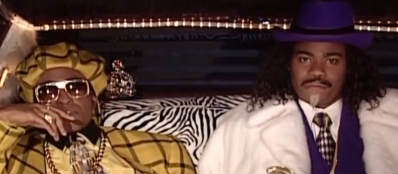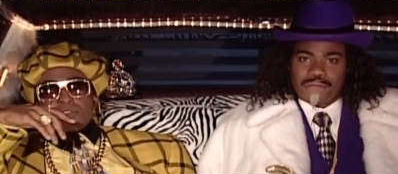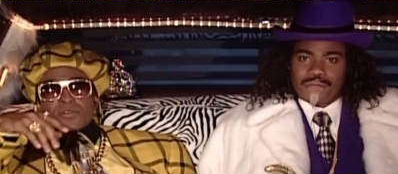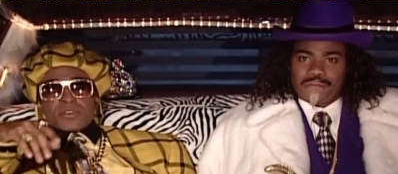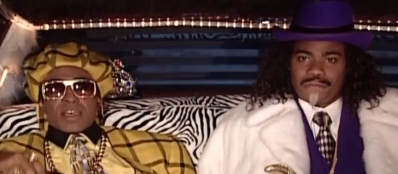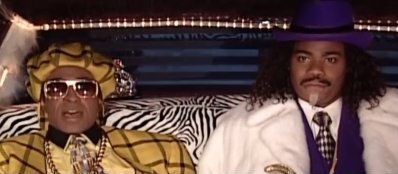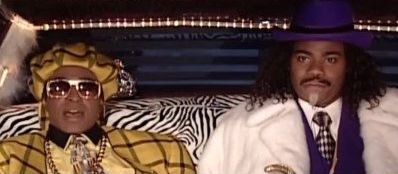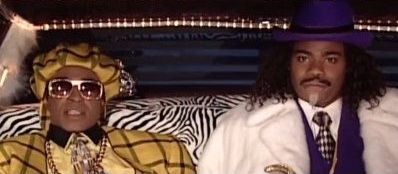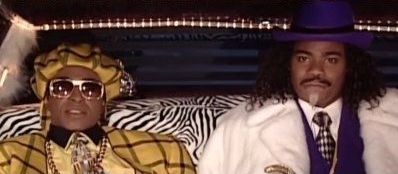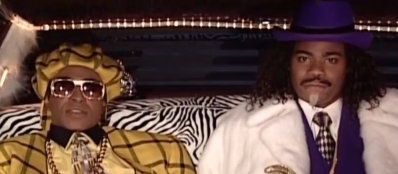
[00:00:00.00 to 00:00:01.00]
Speaker 1: junior
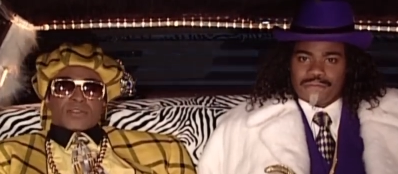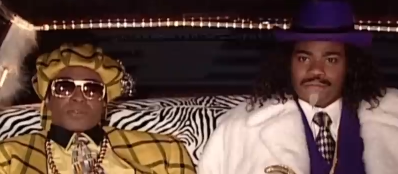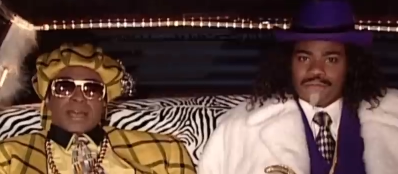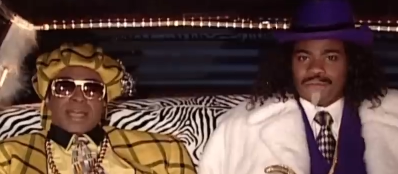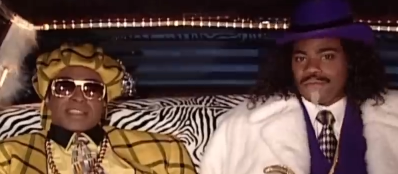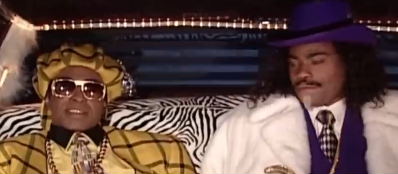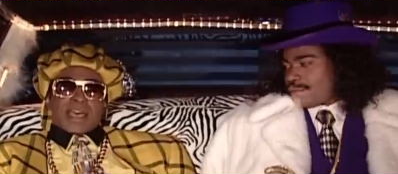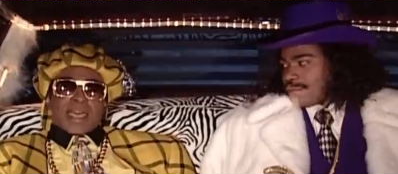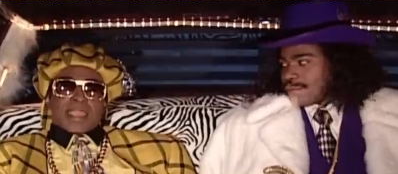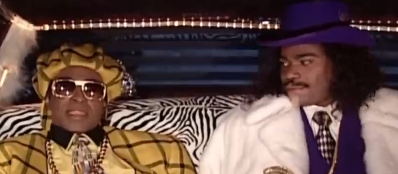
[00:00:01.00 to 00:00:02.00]
high school, I
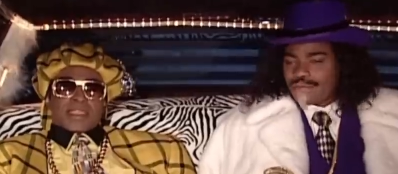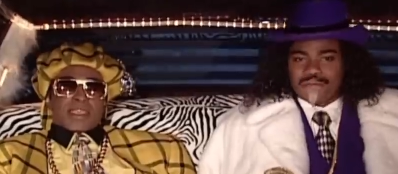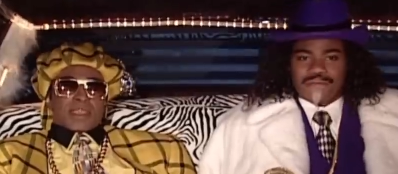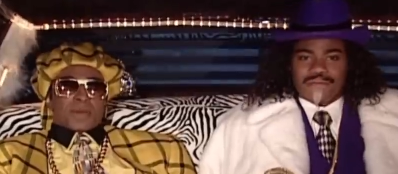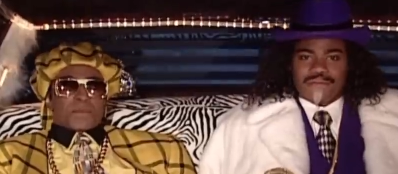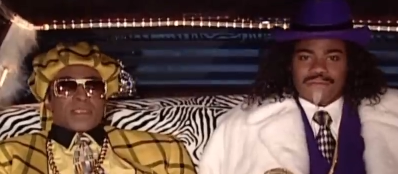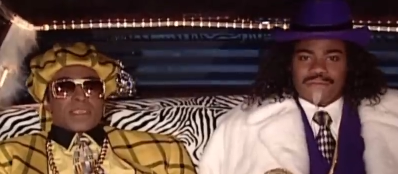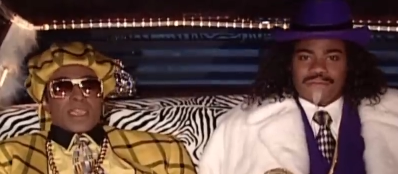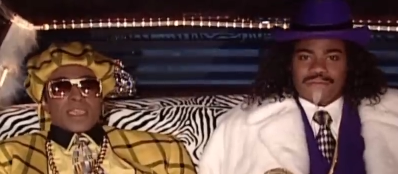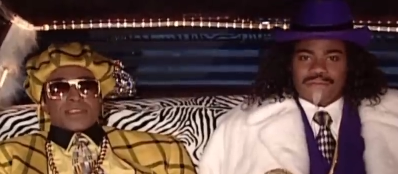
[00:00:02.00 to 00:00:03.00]
decided to get a
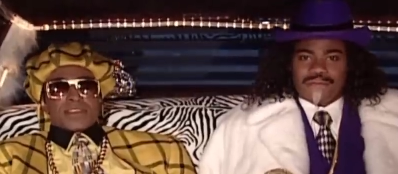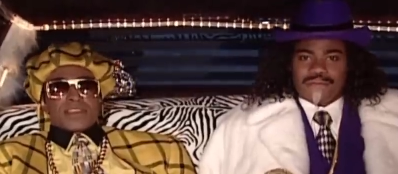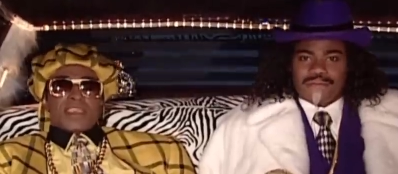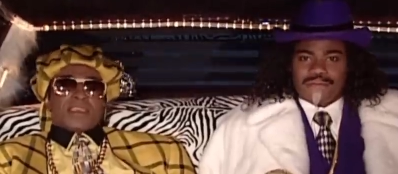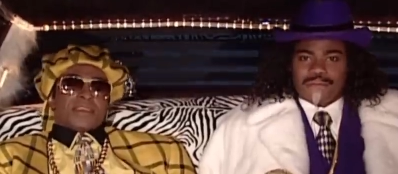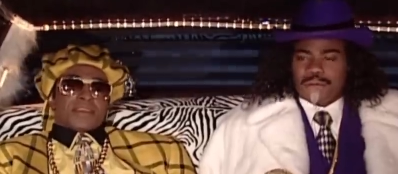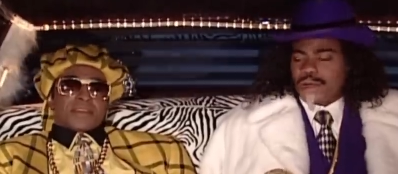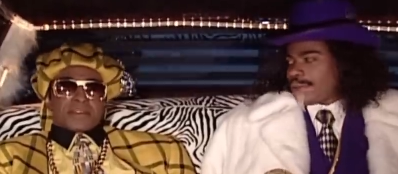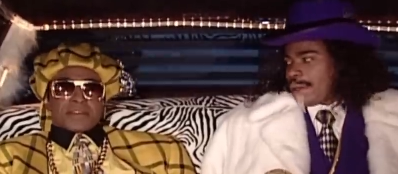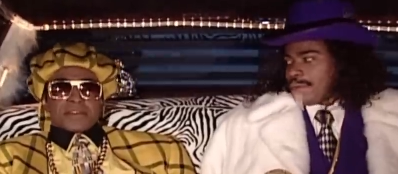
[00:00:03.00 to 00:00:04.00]
PhD.
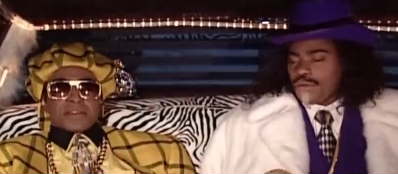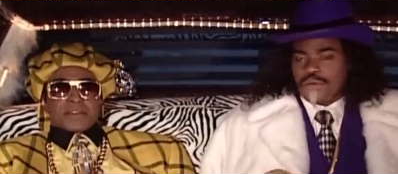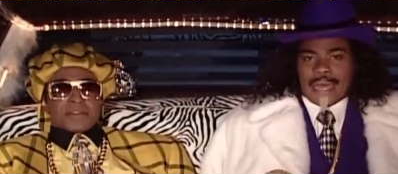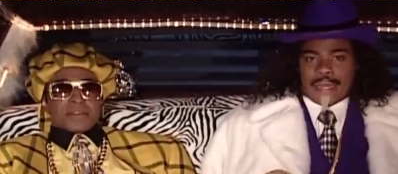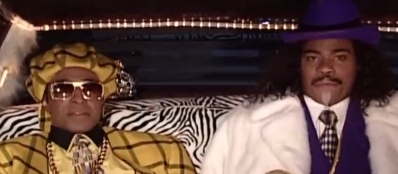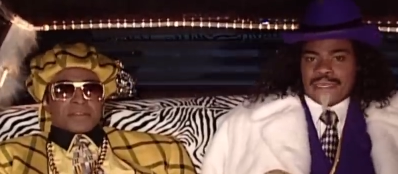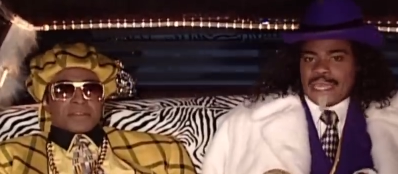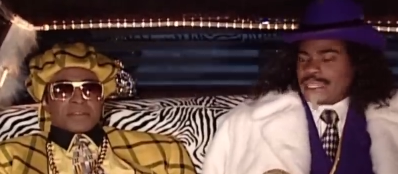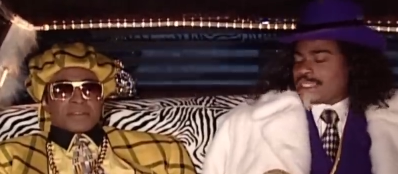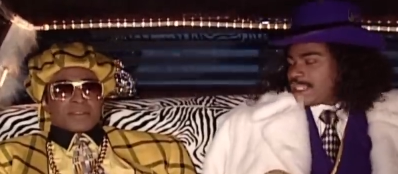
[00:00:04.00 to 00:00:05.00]
Speaker 2: What? You got a
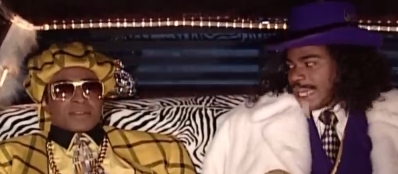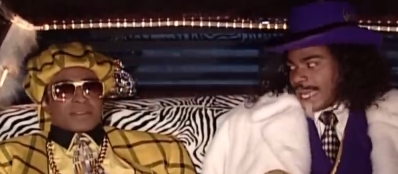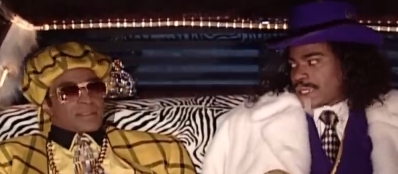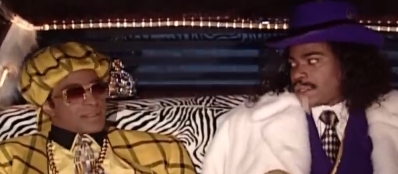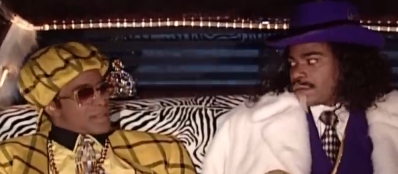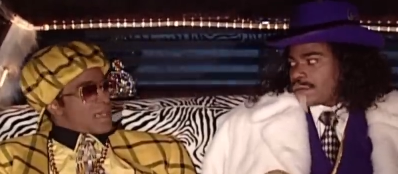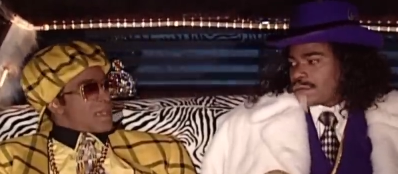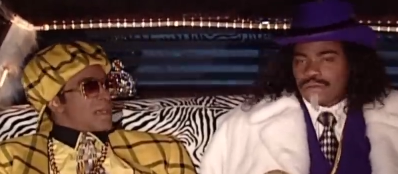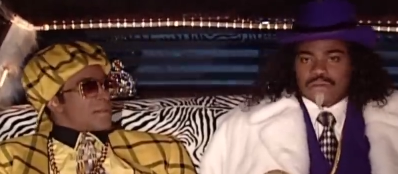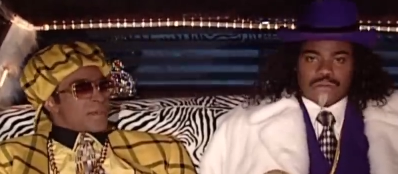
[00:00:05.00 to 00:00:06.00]
PhD?
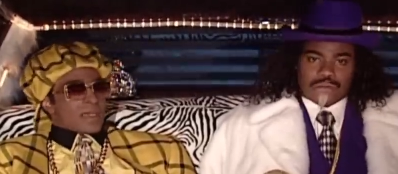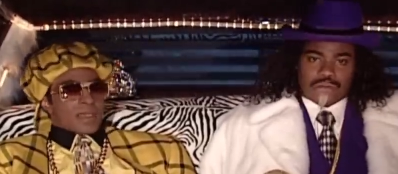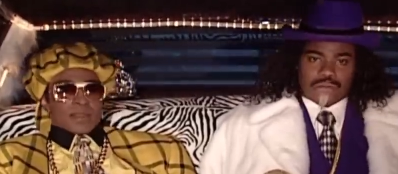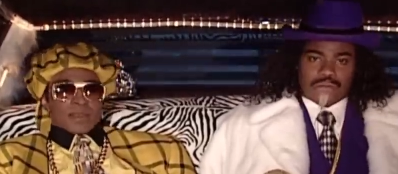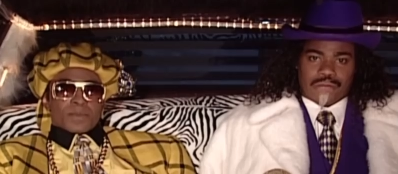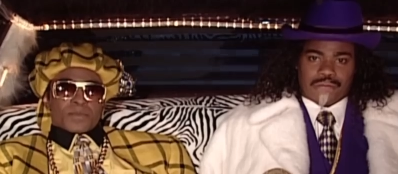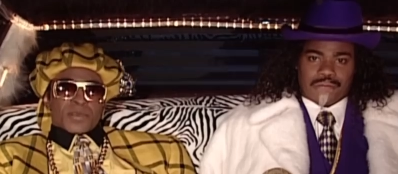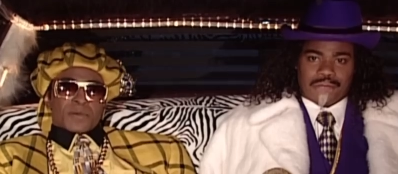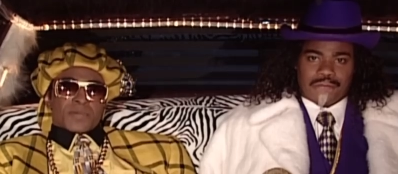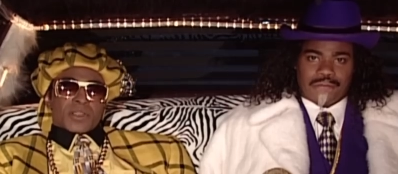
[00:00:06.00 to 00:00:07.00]
Speaker 1: Yeah, man, a
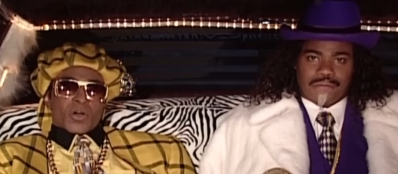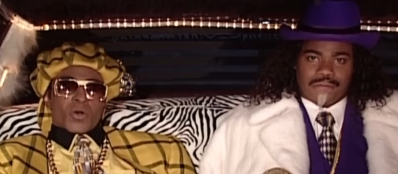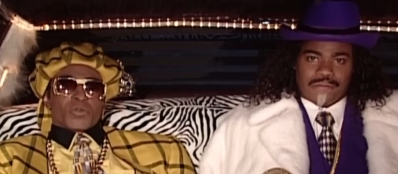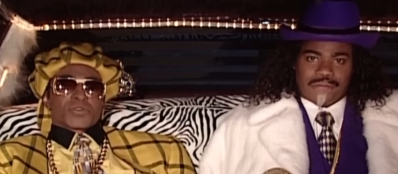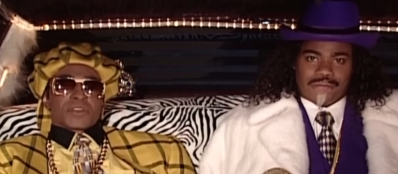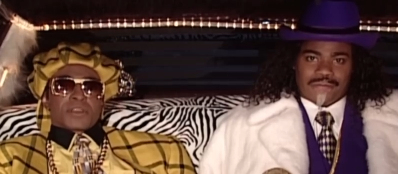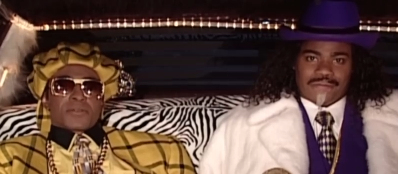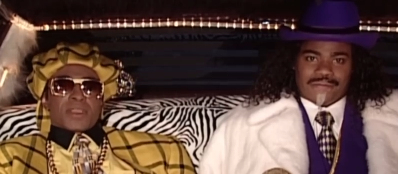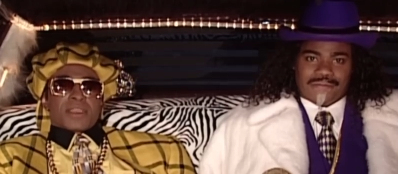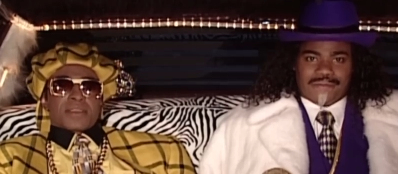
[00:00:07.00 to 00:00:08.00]
pimp and hose degree.